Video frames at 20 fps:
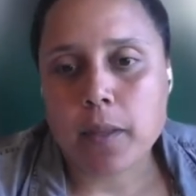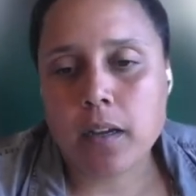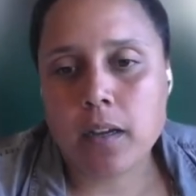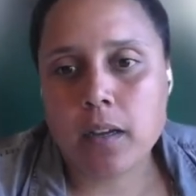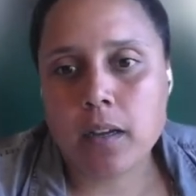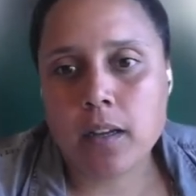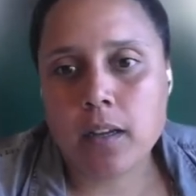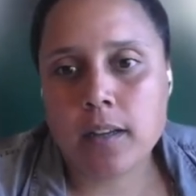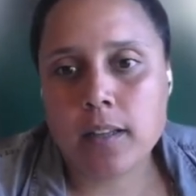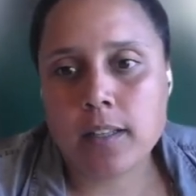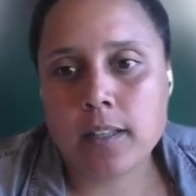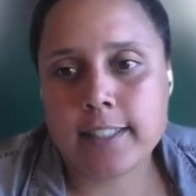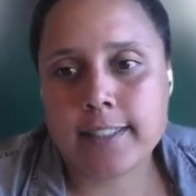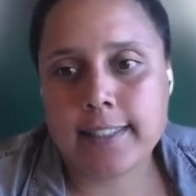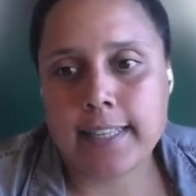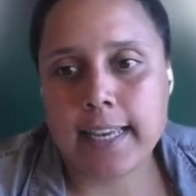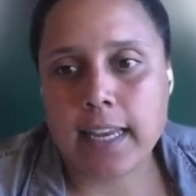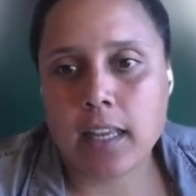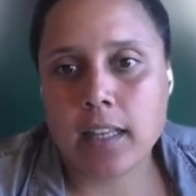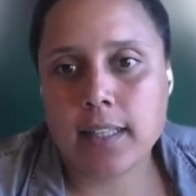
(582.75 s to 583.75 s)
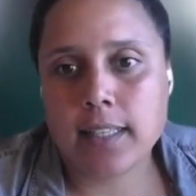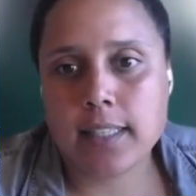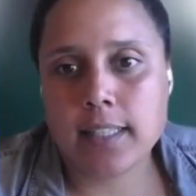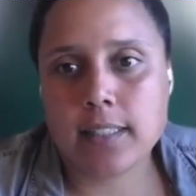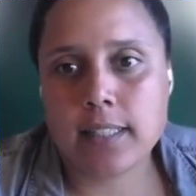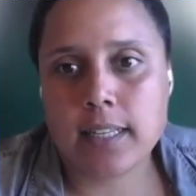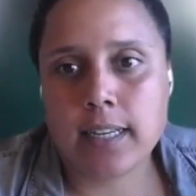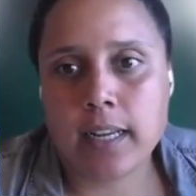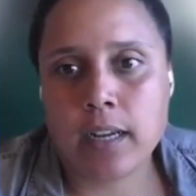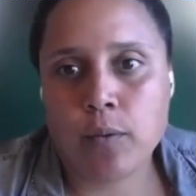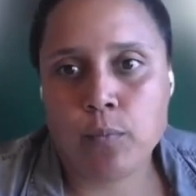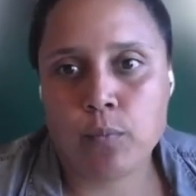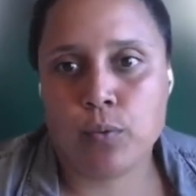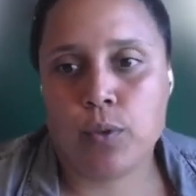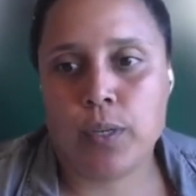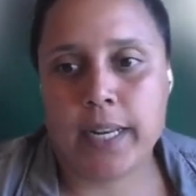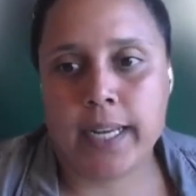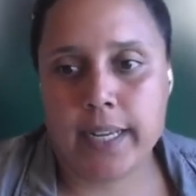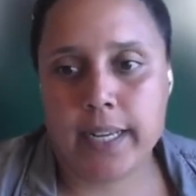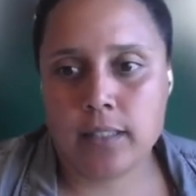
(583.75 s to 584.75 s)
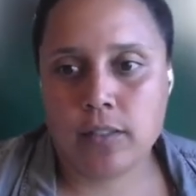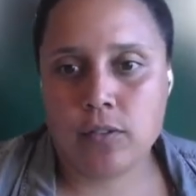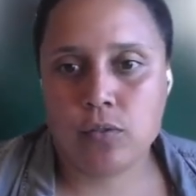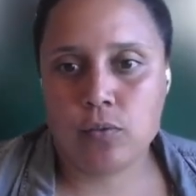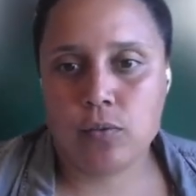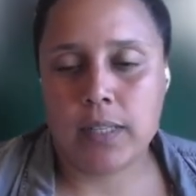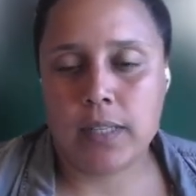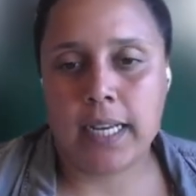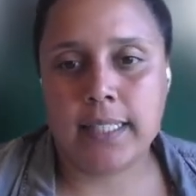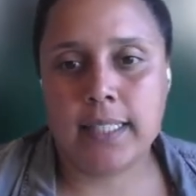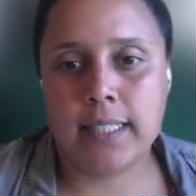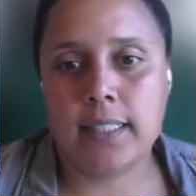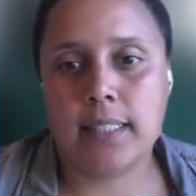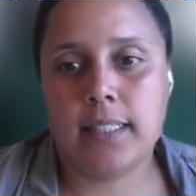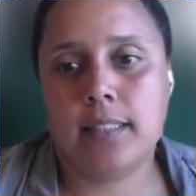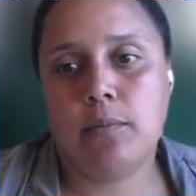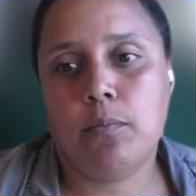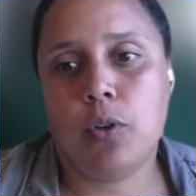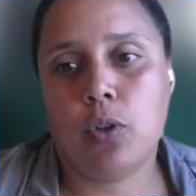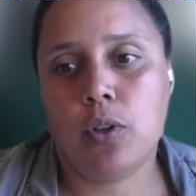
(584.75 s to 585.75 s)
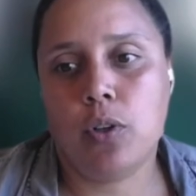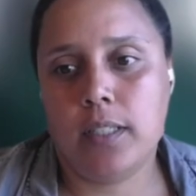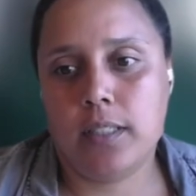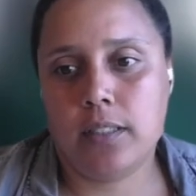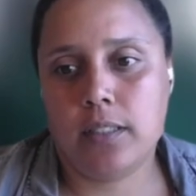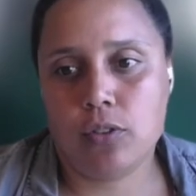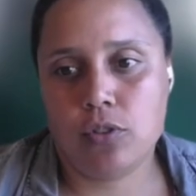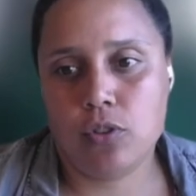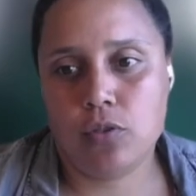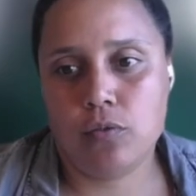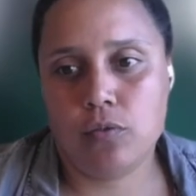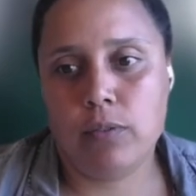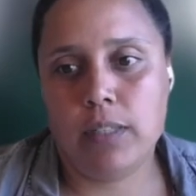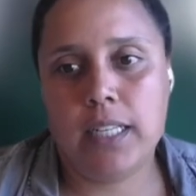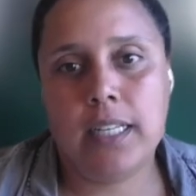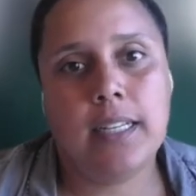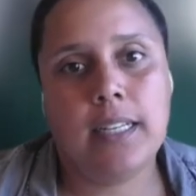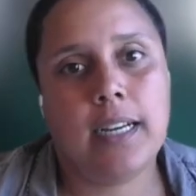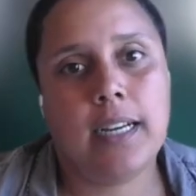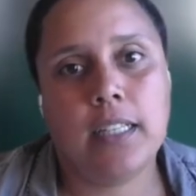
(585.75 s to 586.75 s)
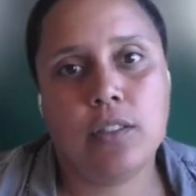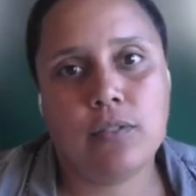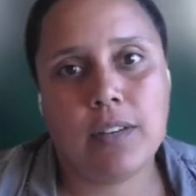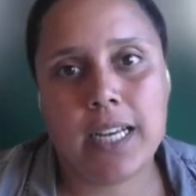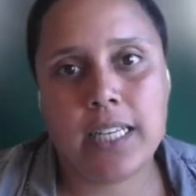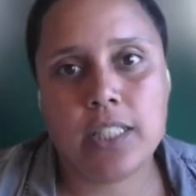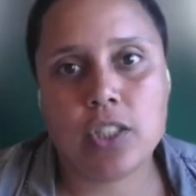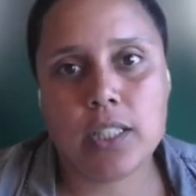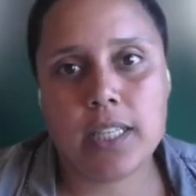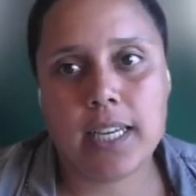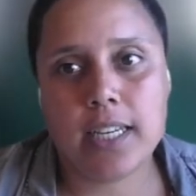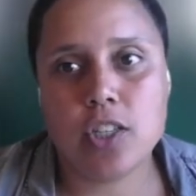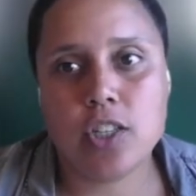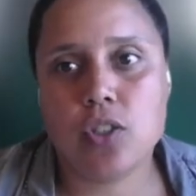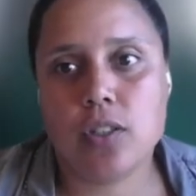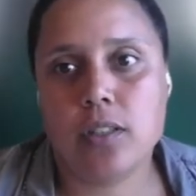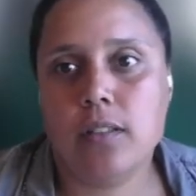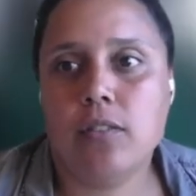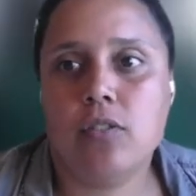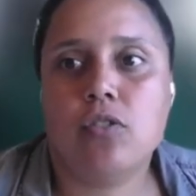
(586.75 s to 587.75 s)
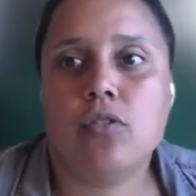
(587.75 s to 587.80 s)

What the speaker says: The second is that I think this model is also really nice for education.